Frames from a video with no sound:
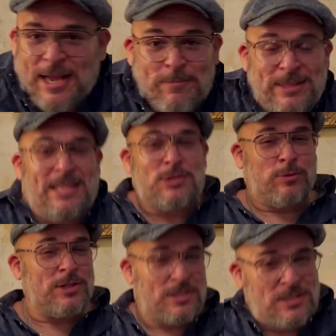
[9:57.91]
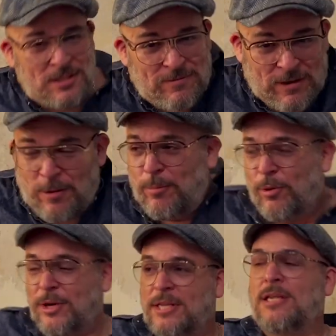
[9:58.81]
But that's what's very
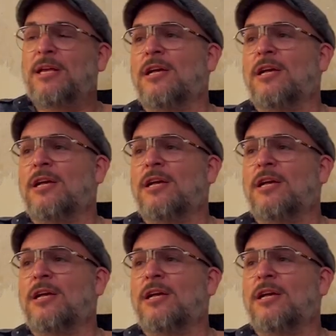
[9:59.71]
important.